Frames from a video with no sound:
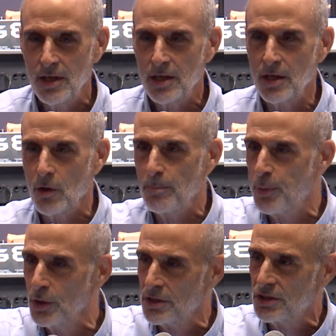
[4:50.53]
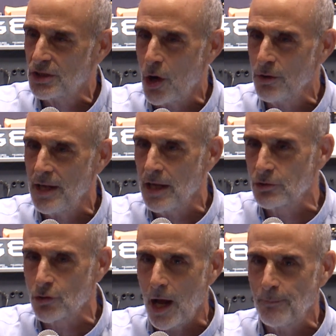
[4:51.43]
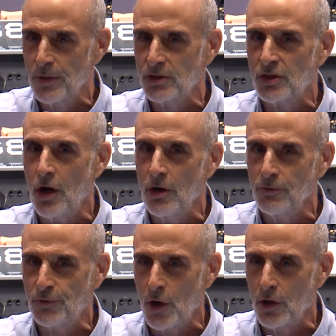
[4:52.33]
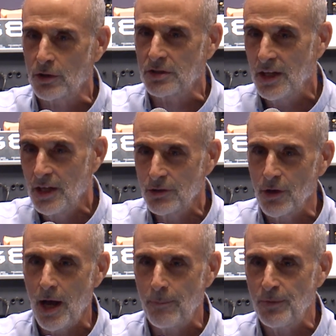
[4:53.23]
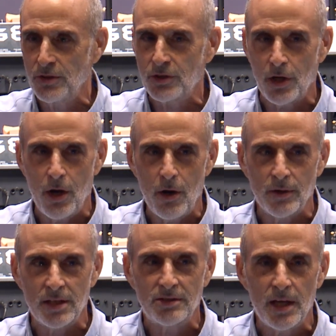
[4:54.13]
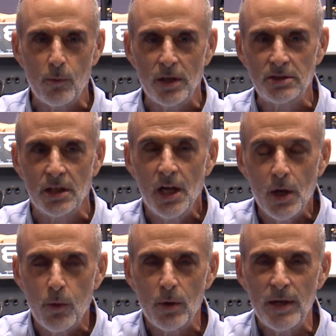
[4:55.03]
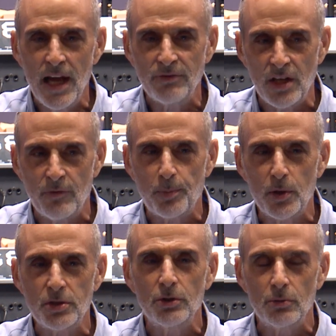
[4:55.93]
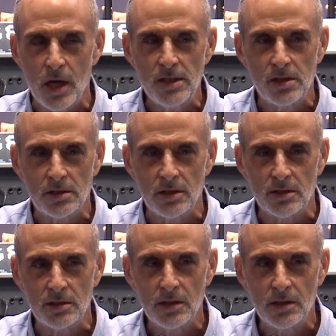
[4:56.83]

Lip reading: You know, and put the stone down. Drop the stone, folks. Drop the stone and say, we have to have personal righteousness.